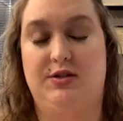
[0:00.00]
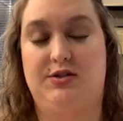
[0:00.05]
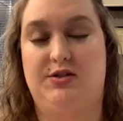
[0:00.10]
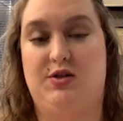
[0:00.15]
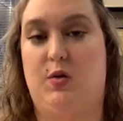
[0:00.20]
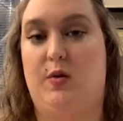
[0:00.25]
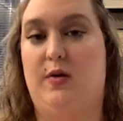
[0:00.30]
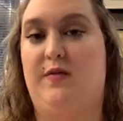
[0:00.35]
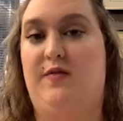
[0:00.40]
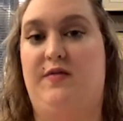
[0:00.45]

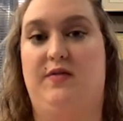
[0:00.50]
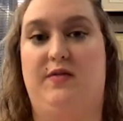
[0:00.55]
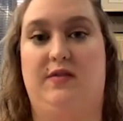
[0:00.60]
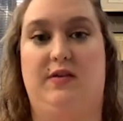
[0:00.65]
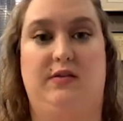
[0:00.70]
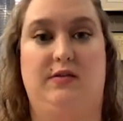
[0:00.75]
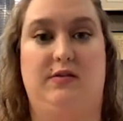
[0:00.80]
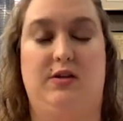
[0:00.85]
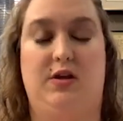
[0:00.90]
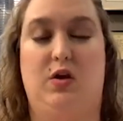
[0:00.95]
So if
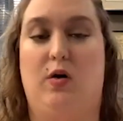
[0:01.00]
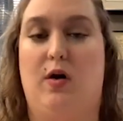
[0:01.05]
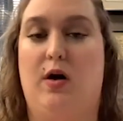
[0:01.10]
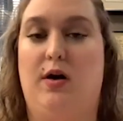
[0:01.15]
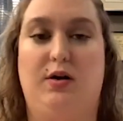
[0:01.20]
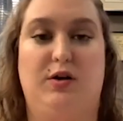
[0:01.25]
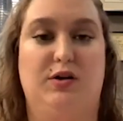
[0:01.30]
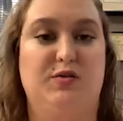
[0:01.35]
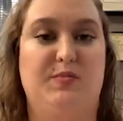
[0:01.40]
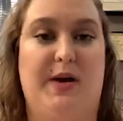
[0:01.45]
you're
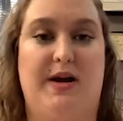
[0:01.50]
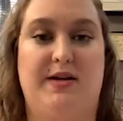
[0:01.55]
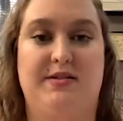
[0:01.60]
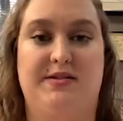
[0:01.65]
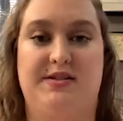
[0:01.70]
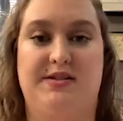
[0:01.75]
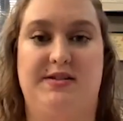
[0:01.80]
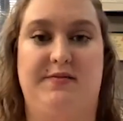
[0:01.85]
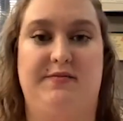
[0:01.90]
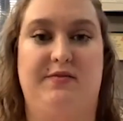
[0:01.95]
on your
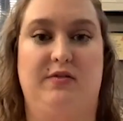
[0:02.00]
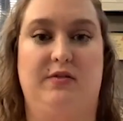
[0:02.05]
spouse's